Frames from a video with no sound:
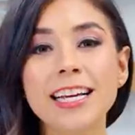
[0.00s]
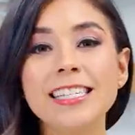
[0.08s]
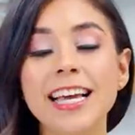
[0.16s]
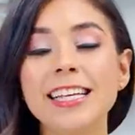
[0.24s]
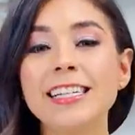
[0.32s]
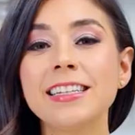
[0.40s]

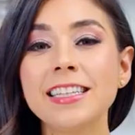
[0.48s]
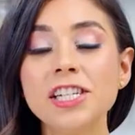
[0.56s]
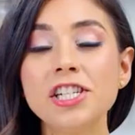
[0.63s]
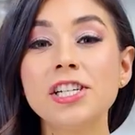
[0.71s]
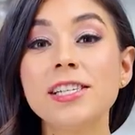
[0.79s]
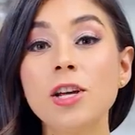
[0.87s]
is a
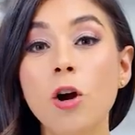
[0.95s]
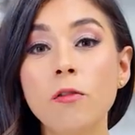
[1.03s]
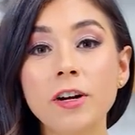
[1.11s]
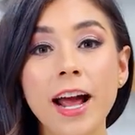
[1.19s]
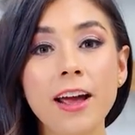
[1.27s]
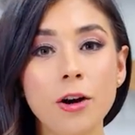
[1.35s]
delicious
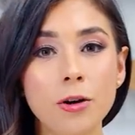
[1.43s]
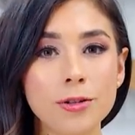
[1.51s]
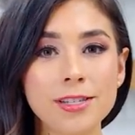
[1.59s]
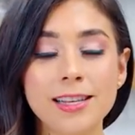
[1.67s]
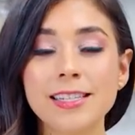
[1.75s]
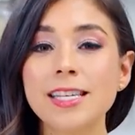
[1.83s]
overnight
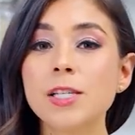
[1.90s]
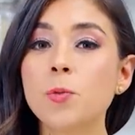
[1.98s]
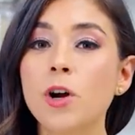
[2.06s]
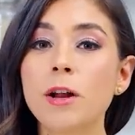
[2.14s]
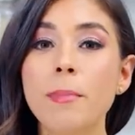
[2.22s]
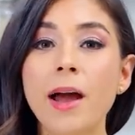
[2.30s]
oats. This is
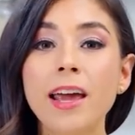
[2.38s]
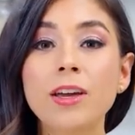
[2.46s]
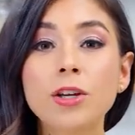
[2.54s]
one of my